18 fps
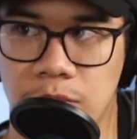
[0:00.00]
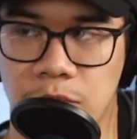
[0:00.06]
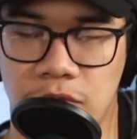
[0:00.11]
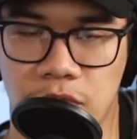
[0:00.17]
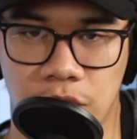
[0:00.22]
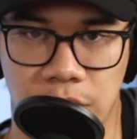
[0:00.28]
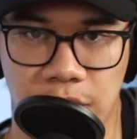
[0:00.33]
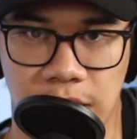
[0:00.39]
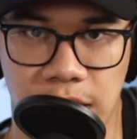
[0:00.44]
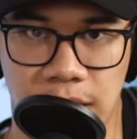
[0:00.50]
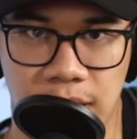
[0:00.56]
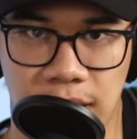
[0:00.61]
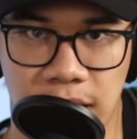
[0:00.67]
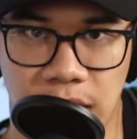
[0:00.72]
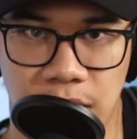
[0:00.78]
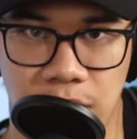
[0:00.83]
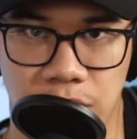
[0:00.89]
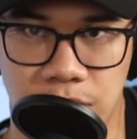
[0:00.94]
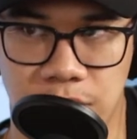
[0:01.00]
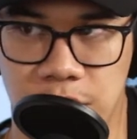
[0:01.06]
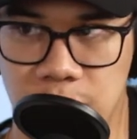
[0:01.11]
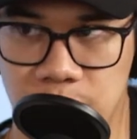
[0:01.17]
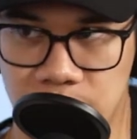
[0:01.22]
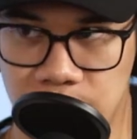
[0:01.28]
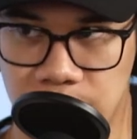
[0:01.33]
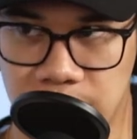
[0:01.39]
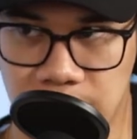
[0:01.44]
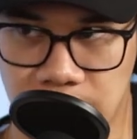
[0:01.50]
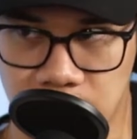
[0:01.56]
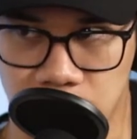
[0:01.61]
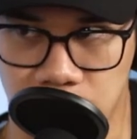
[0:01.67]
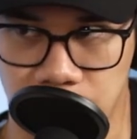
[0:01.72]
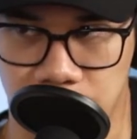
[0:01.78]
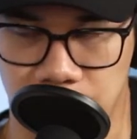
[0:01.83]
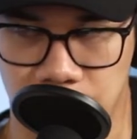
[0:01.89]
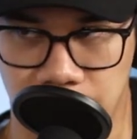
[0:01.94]
We forget that there's human beings
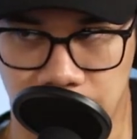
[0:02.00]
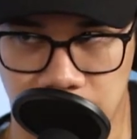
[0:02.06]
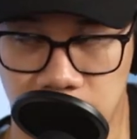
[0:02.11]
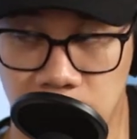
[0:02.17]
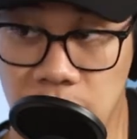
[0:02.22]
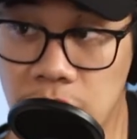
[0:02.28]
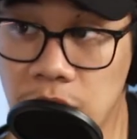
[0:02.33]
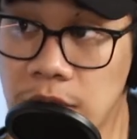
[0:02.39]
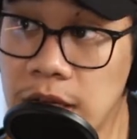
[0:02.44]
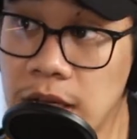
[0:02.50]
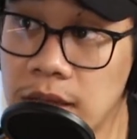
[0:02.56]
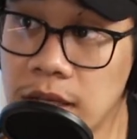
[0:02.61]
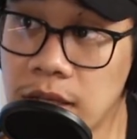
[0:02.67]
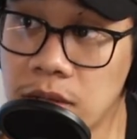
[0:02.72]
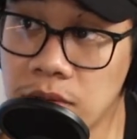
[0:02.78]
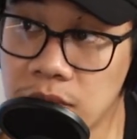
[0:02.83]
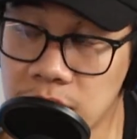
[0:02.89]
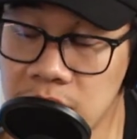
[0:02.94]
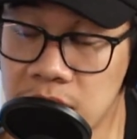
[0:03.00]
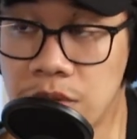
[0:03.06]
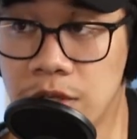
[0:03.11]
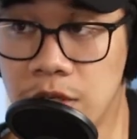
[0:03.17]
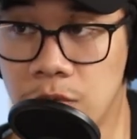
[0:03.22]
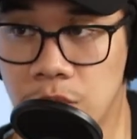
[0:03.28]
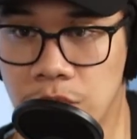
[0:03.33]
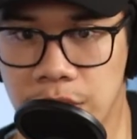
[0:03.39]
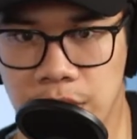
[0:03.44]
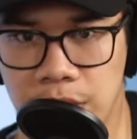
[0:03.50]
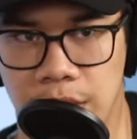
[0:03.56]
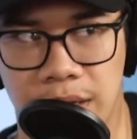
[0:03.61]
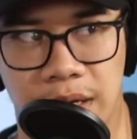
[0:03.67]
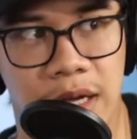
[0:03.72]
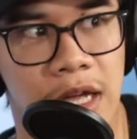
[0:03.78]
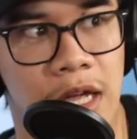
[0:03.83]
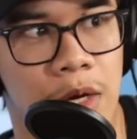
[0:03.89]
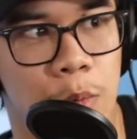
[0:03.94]
working on this. We forget that there's a studio working on it.